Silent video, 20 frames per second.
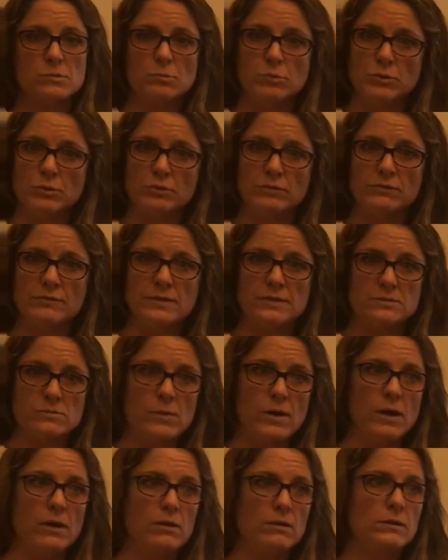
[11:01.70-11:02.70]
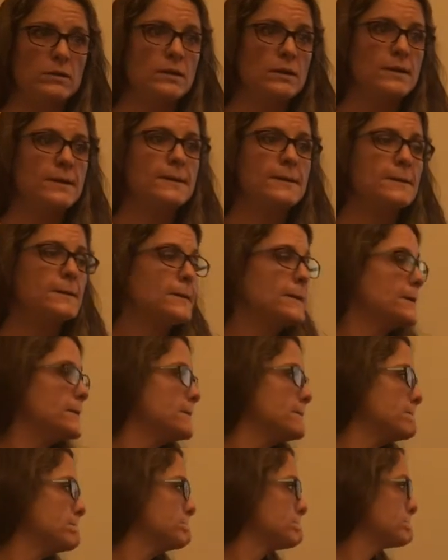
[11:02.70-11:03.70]
approved as well,
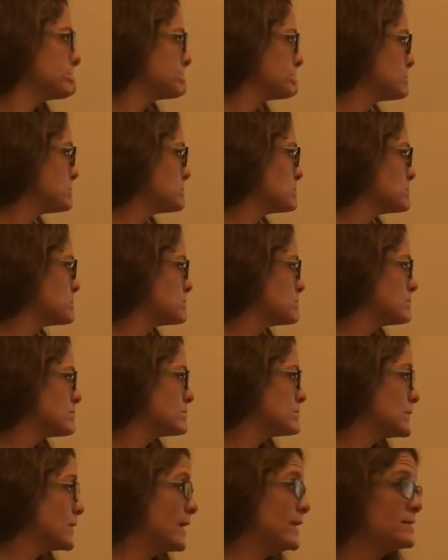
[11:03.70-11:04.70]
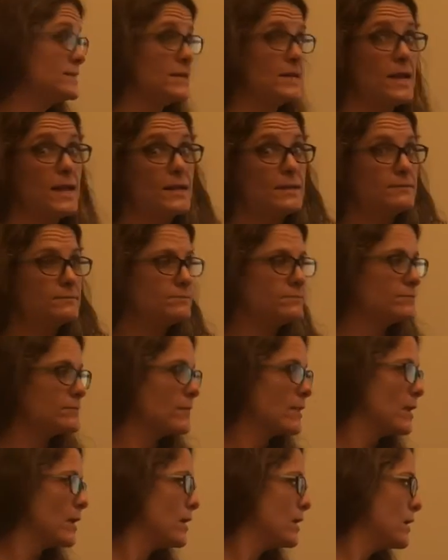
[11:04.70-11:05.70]
and denied.
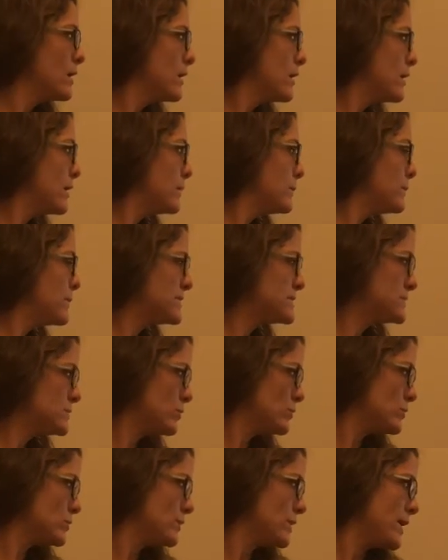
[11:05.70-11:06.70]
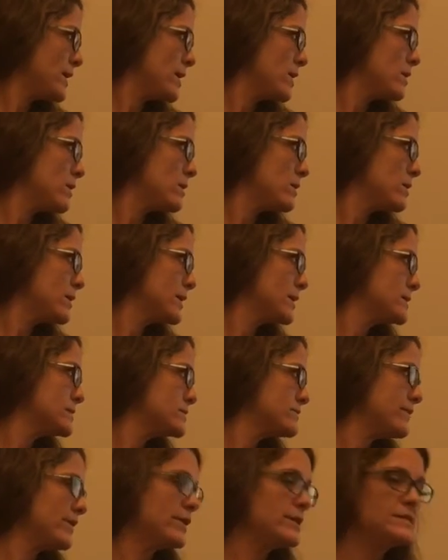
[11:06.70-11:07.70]
Pastoral care is
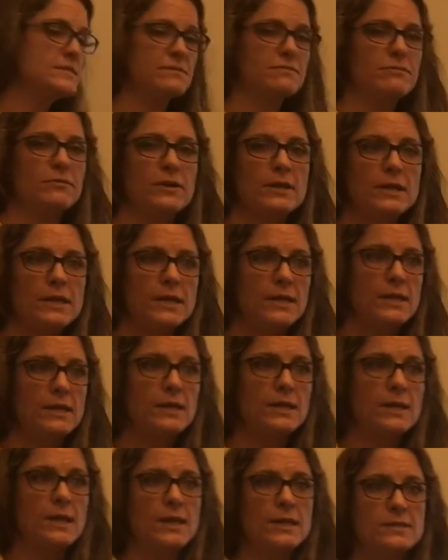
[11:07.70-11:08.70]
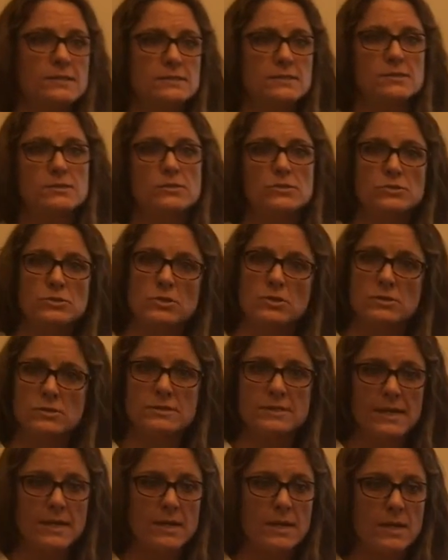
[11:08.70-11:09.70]
very different in an institutional
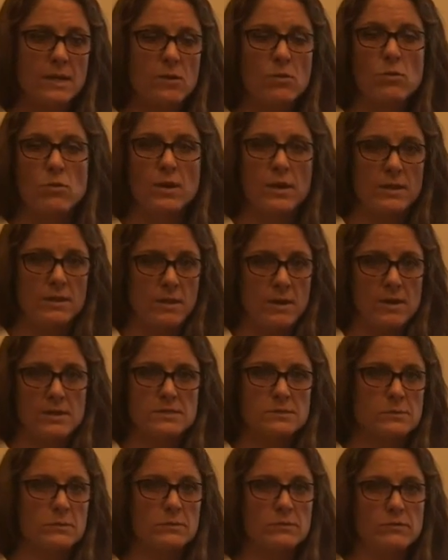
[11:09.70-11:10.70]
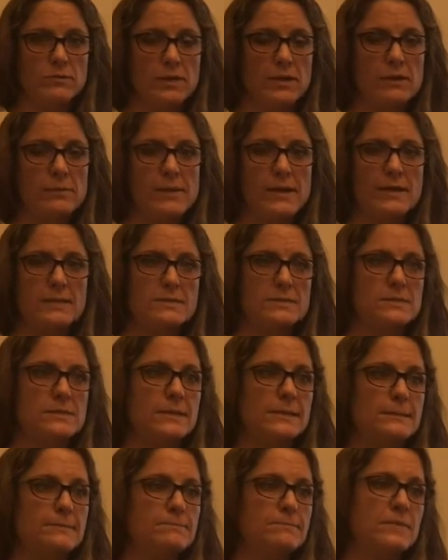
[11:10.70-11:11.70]
setting or in the hospital for inmates.
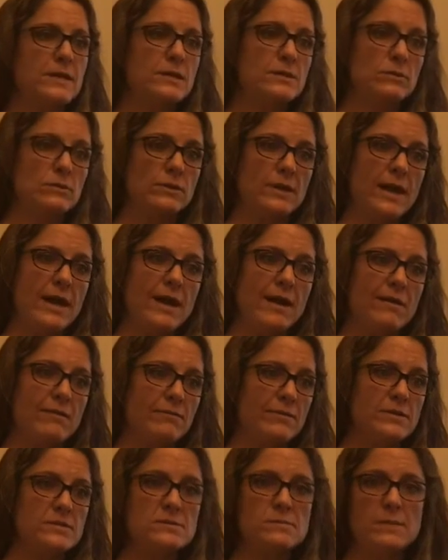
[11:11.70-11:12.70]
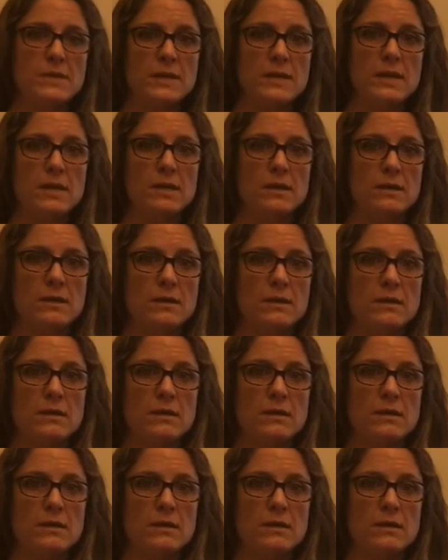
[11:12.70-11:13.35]
They don't have as many